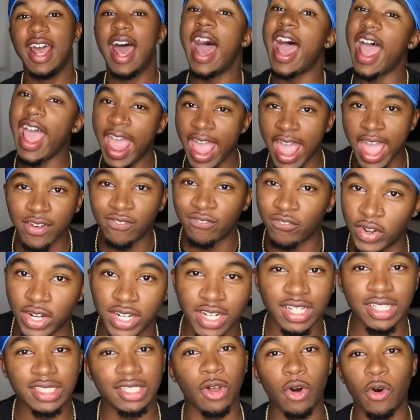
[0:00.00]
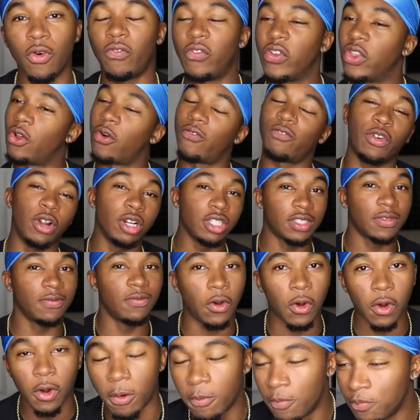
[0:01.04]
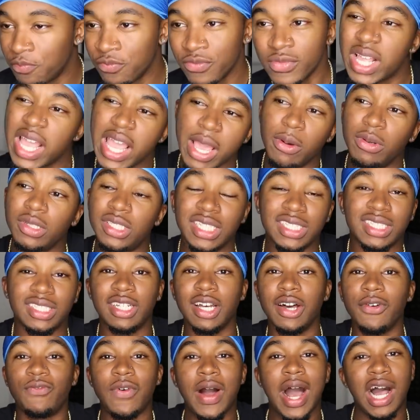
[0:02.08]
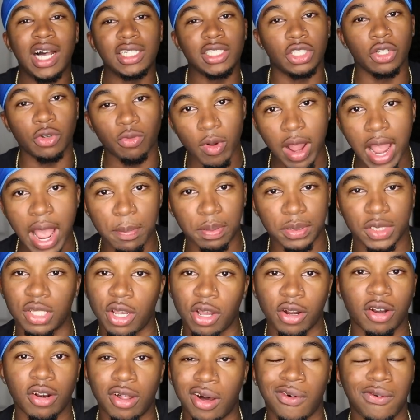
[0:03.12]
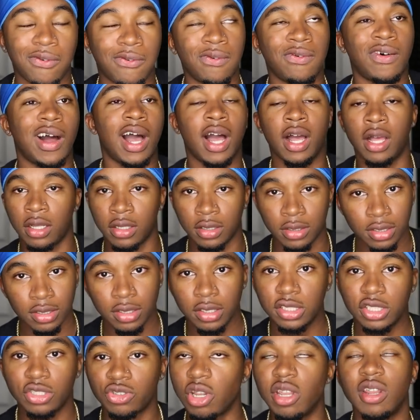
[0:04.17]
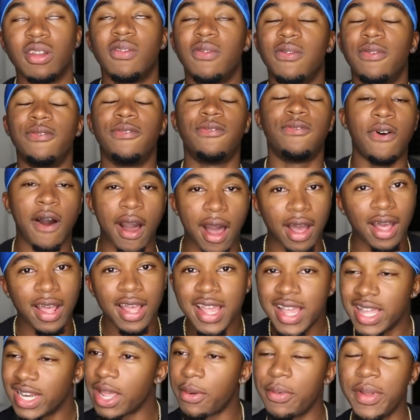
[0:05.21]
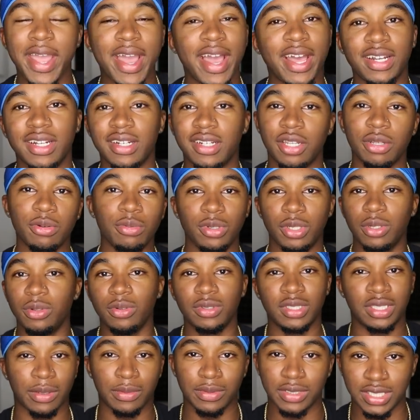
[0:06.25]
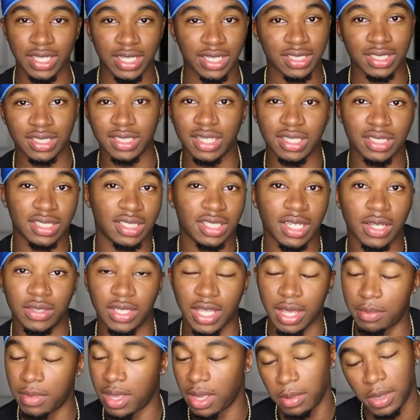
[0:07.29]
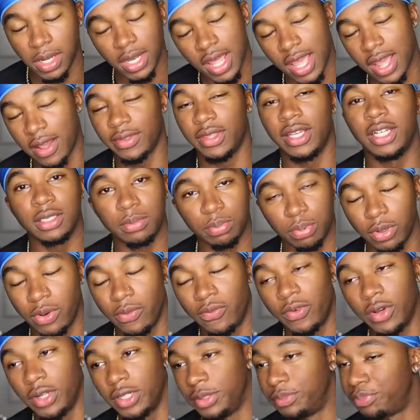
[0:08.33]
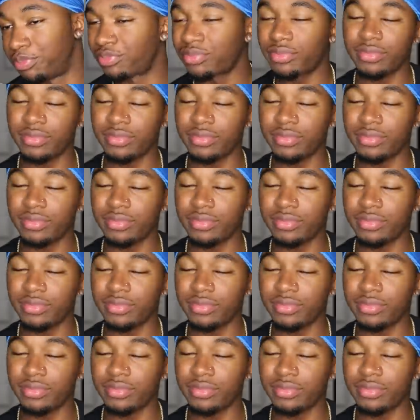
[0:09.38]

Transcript: I had fun in this whole video. First of all, it was just good vibes. The rap started off fop, straight fop. Then we had the two dudes. They were saying sus stuff. That made me laugh. That was pretty funny.